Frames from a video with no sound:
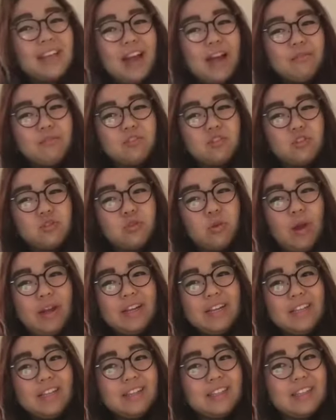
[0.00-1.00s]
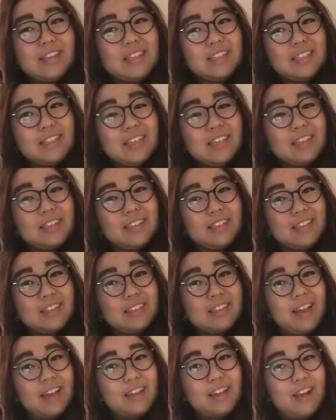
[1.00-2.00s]
I'm trying this. Is this
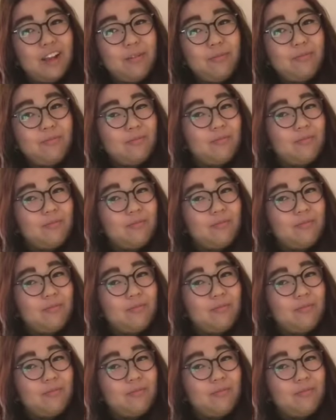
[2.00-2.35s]
like cup